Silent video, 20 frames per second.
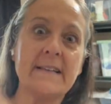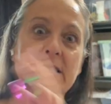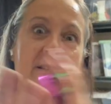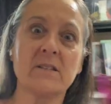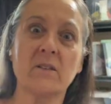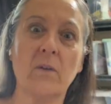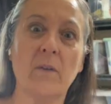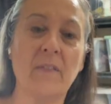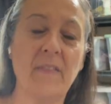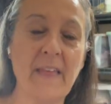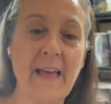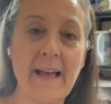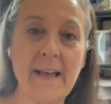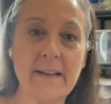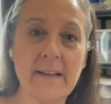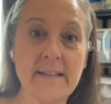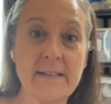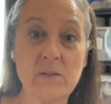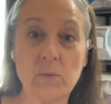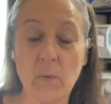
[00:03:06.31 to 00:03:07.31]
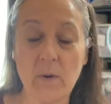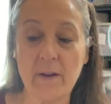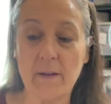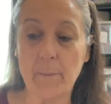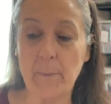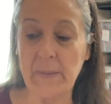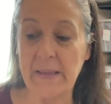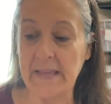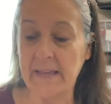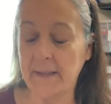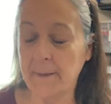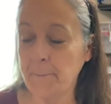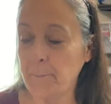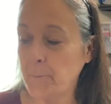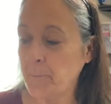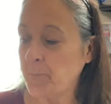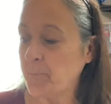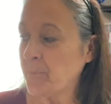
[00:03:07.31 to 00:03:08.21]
so that is where I've been.